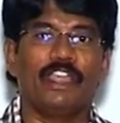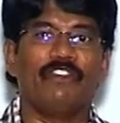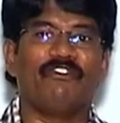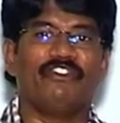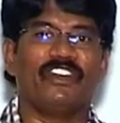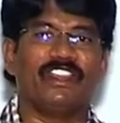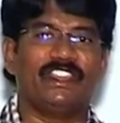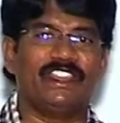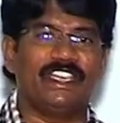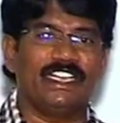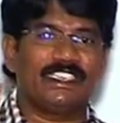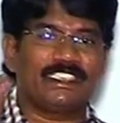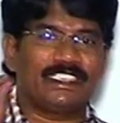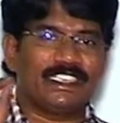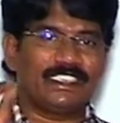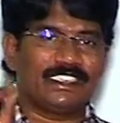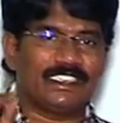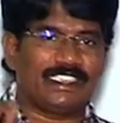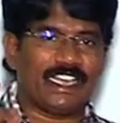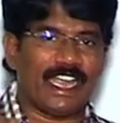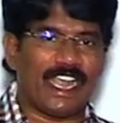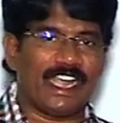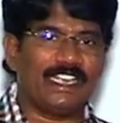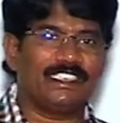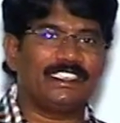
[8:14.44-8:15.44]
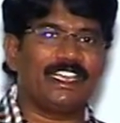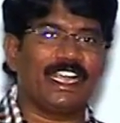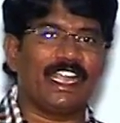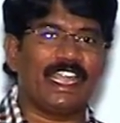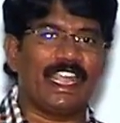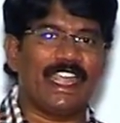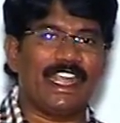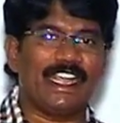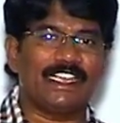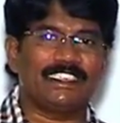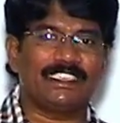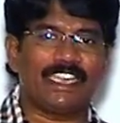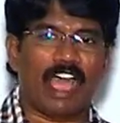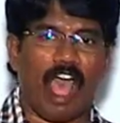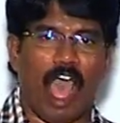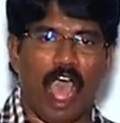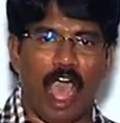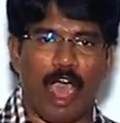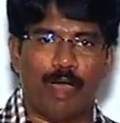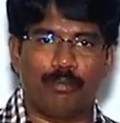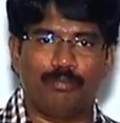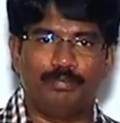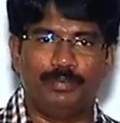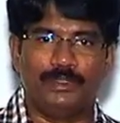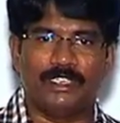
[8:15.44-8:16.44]
If this change is
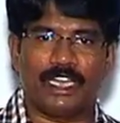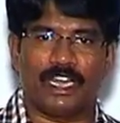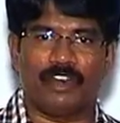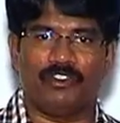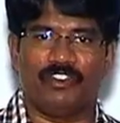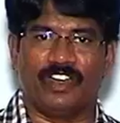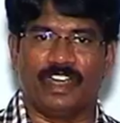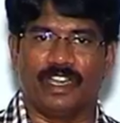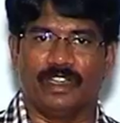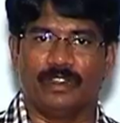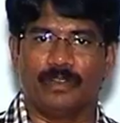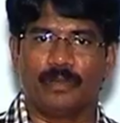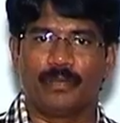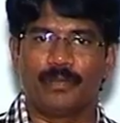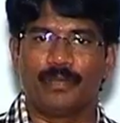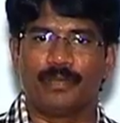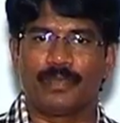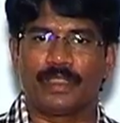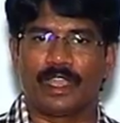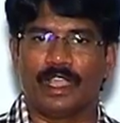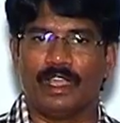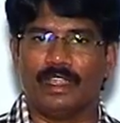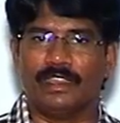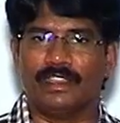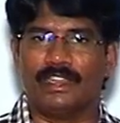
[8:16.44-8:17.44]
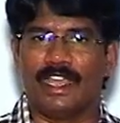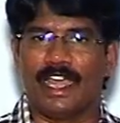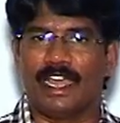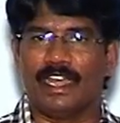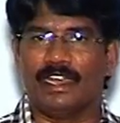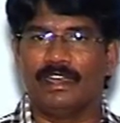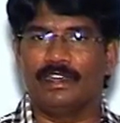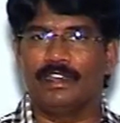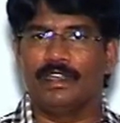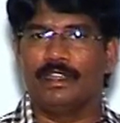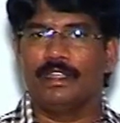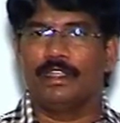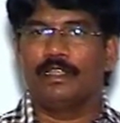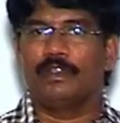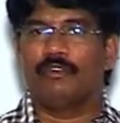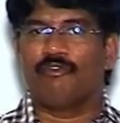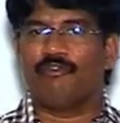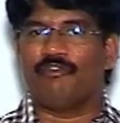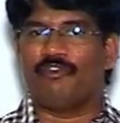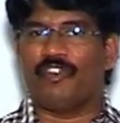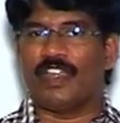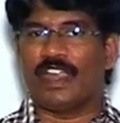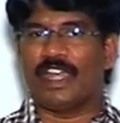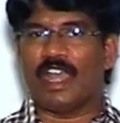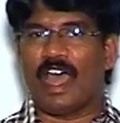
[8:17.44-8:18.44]
observed, then
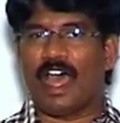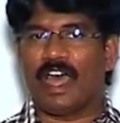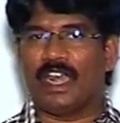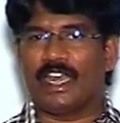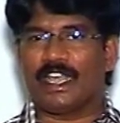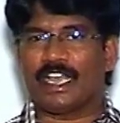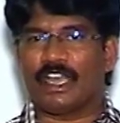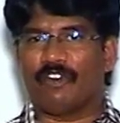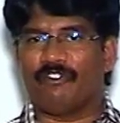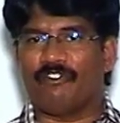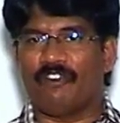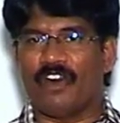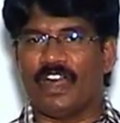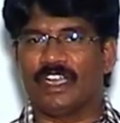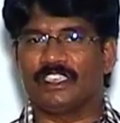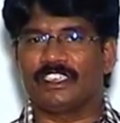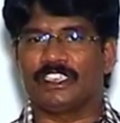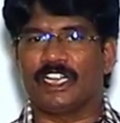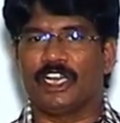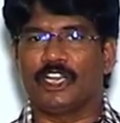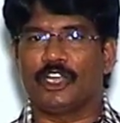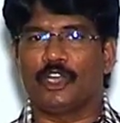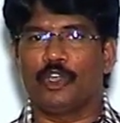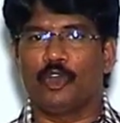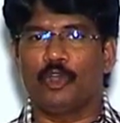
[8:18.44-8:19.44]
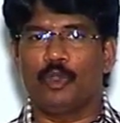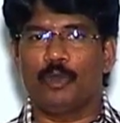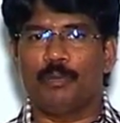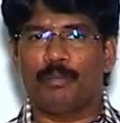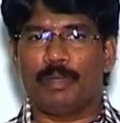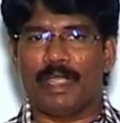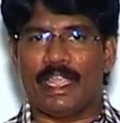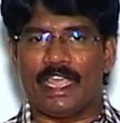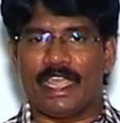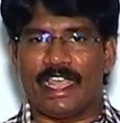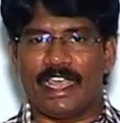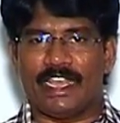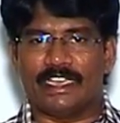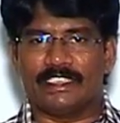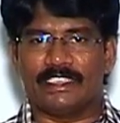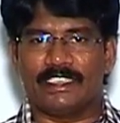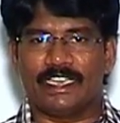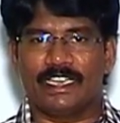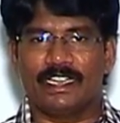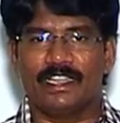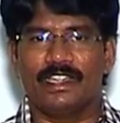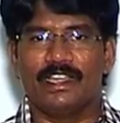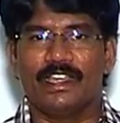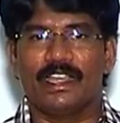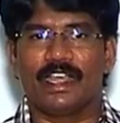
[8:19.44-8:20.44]
phenolic functional group
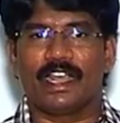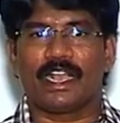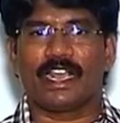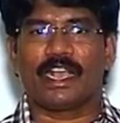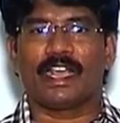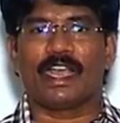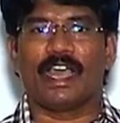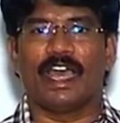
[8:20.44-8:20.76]
is